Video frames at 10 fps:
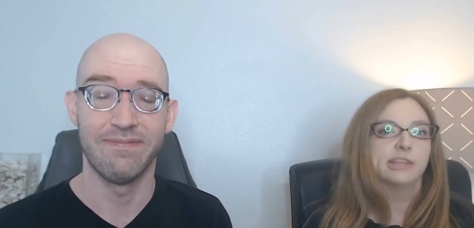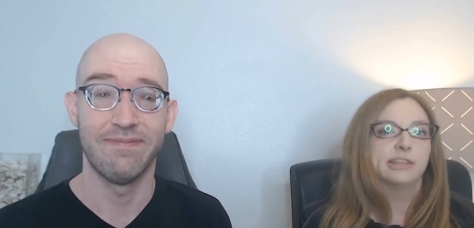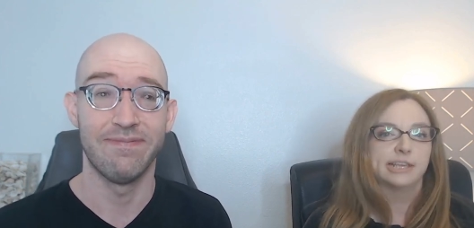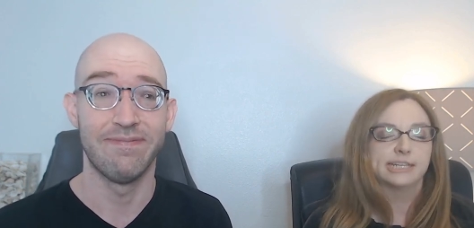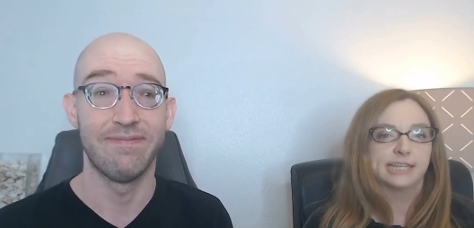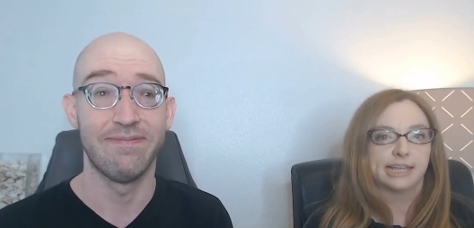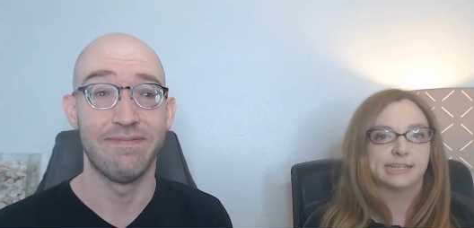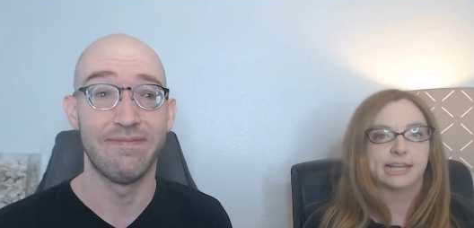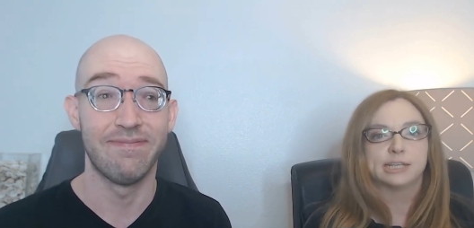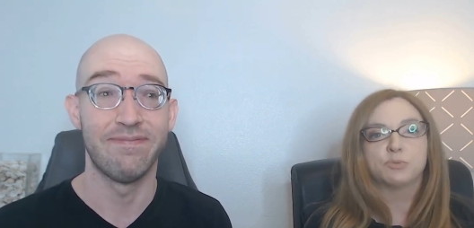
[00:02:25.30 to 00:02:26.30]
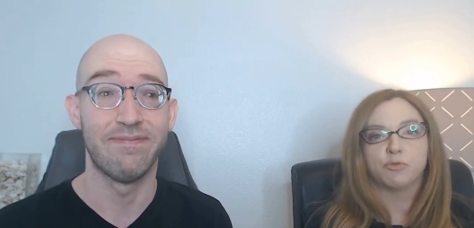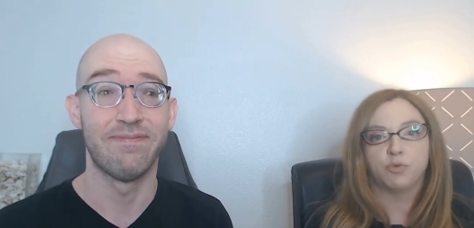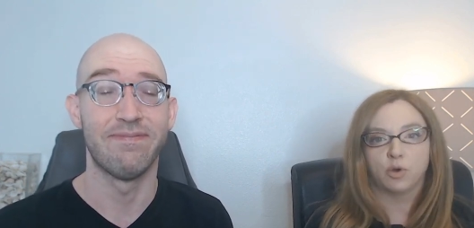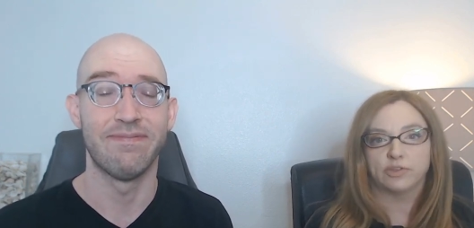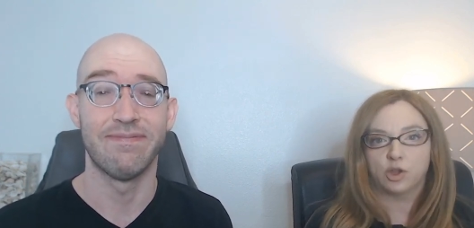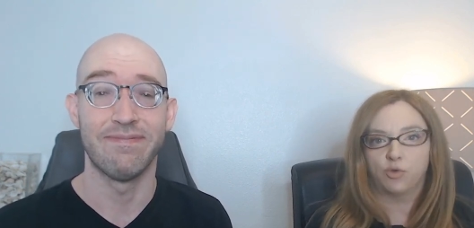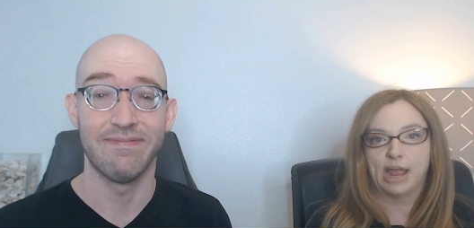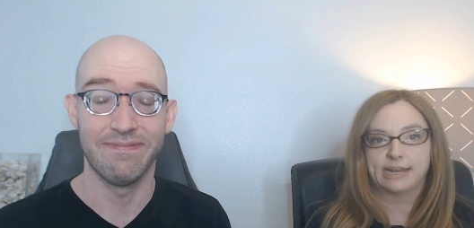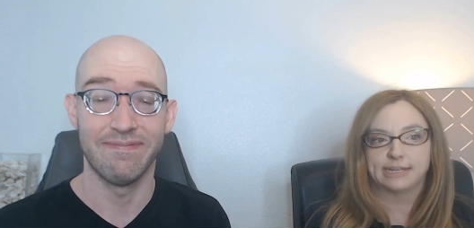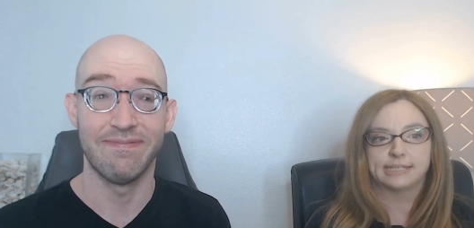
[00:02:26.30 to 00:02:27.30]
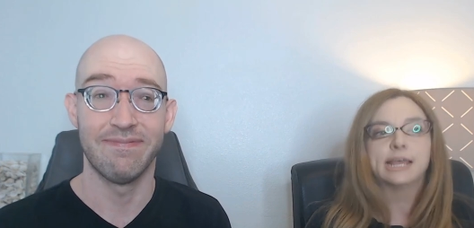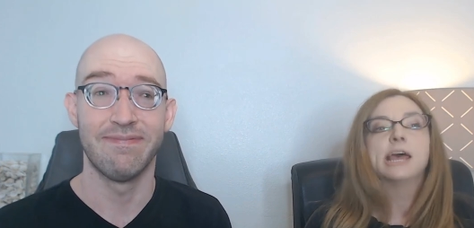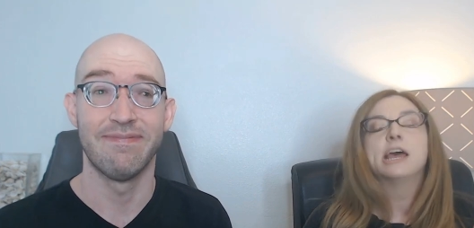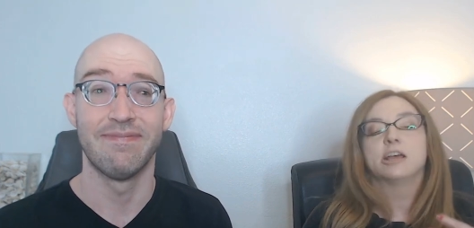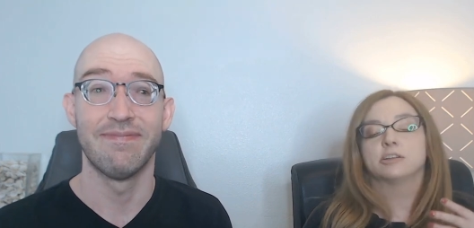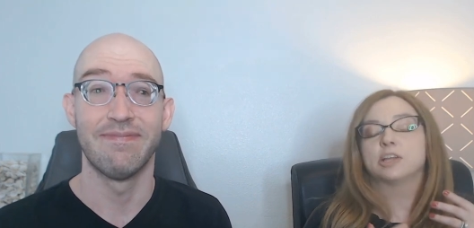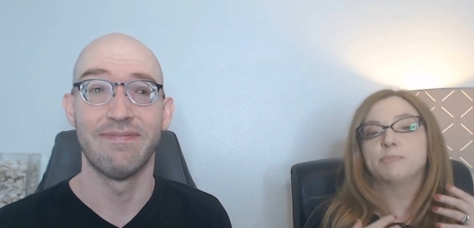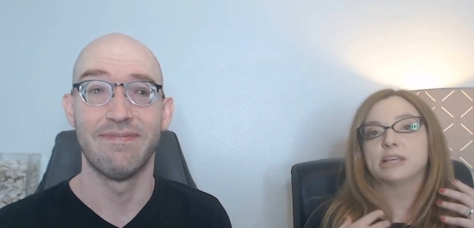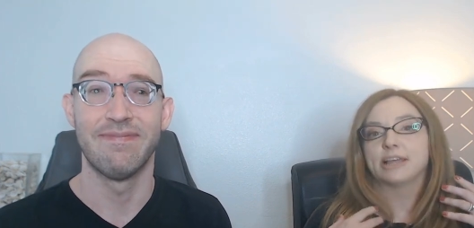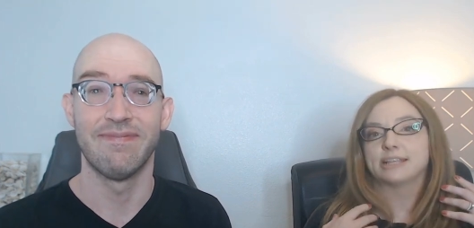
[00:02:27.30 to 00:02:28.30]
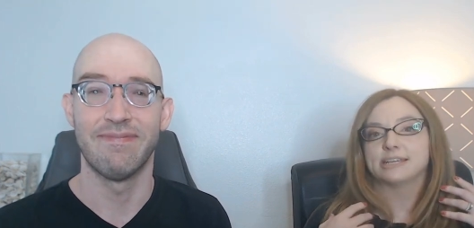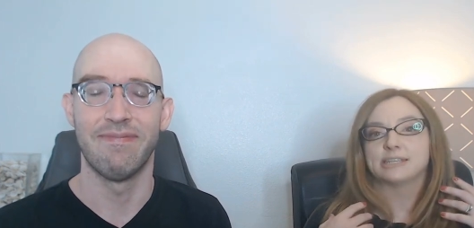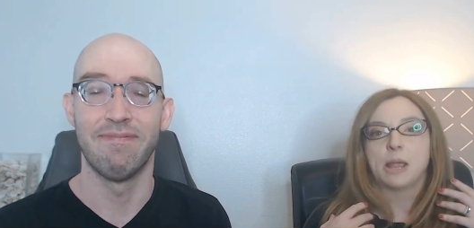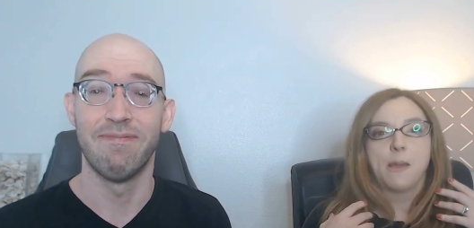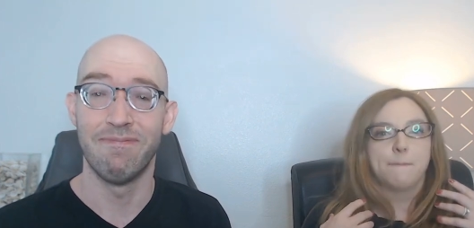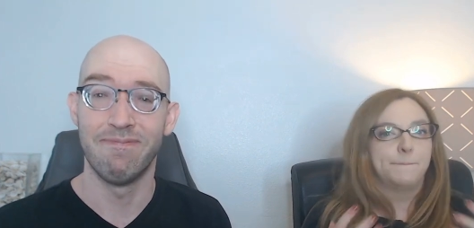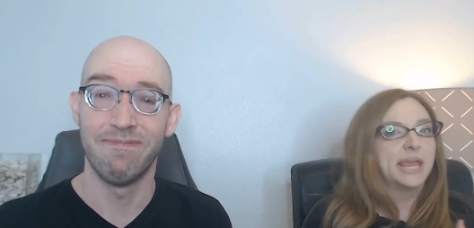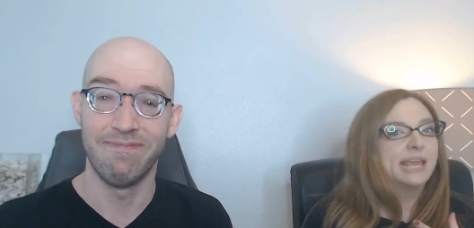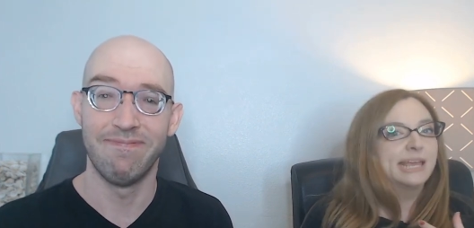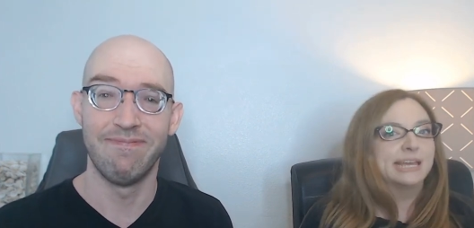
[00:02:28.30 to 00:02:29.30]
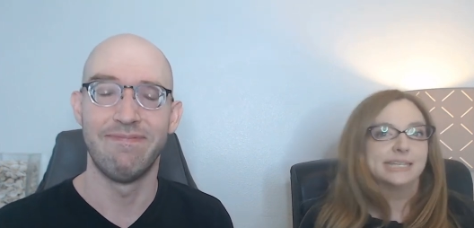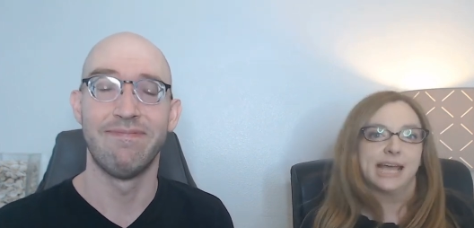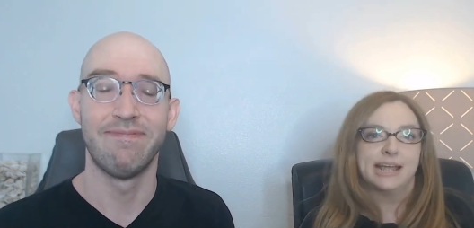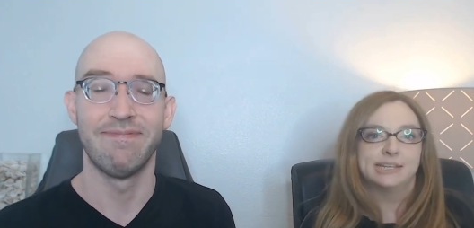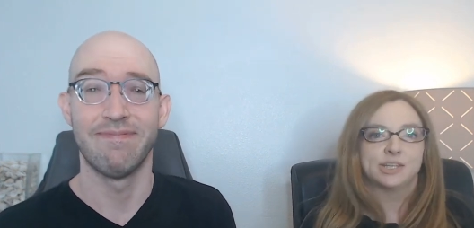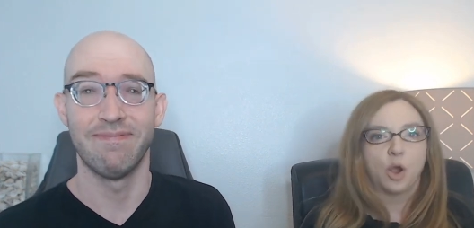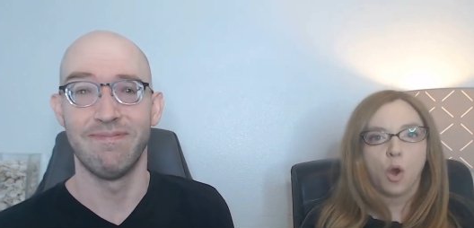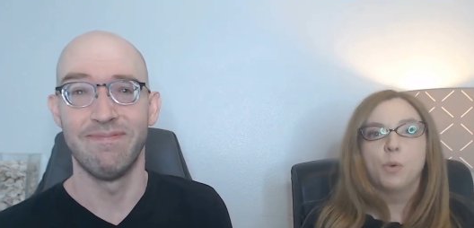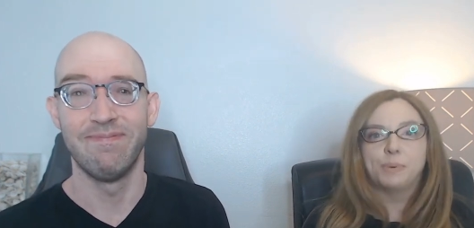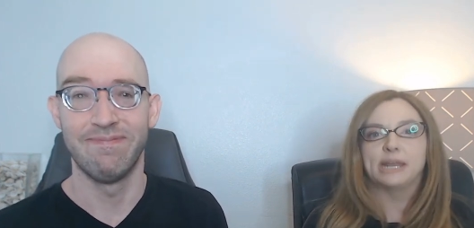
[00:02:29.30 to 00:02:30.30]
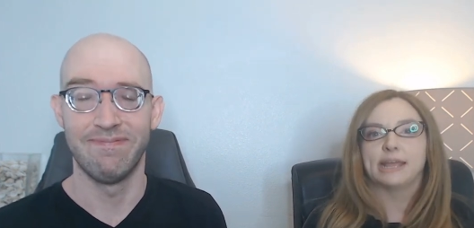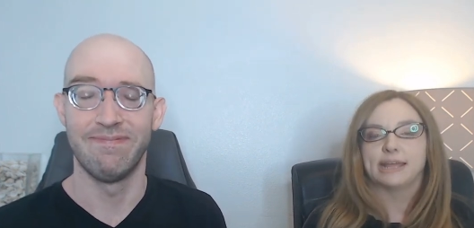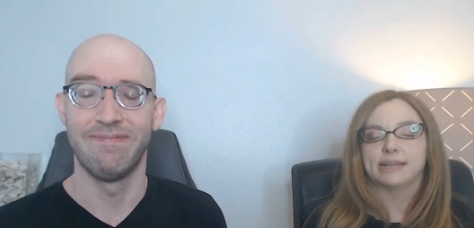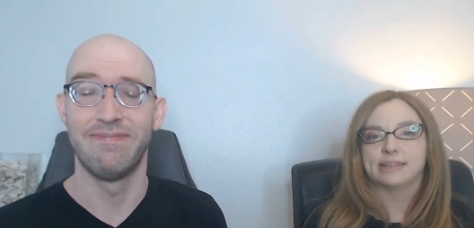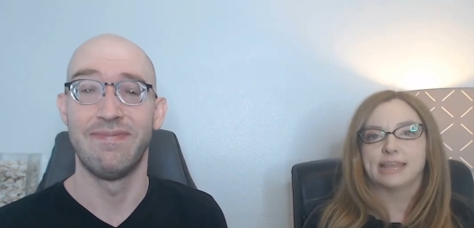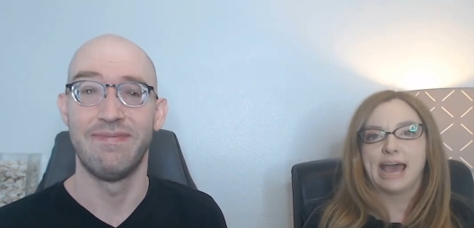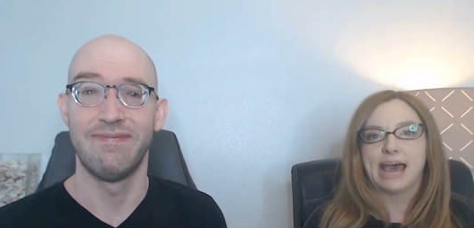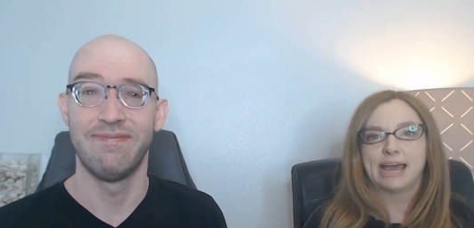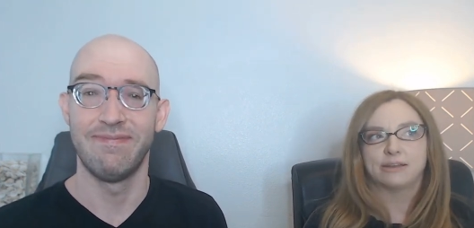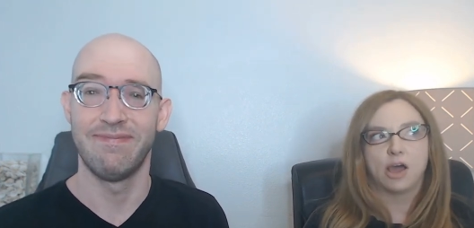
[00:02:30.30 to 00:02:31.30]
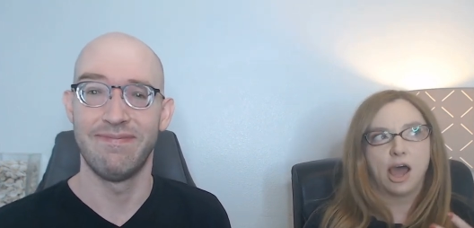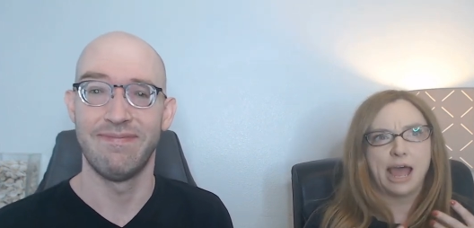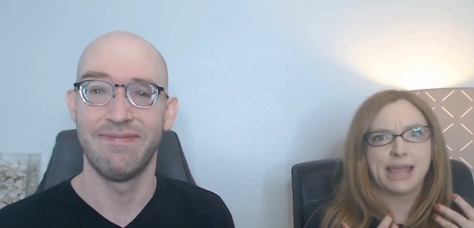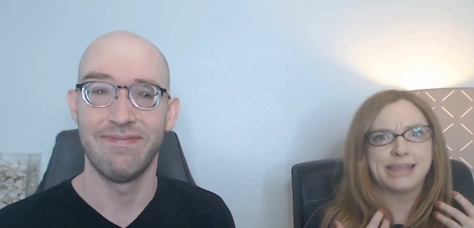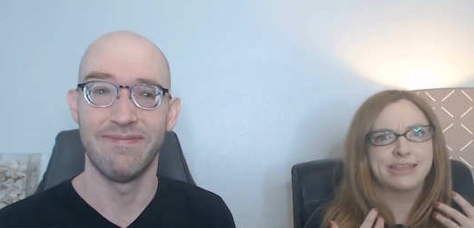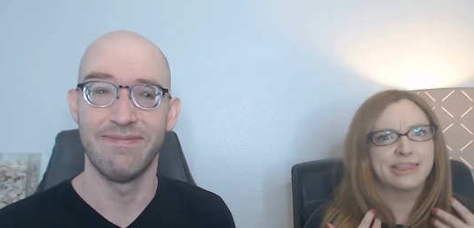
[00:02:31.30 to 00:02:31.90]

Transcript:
Speaker 1: of the things that they says before the credits, there's going to be like this big intense opening that I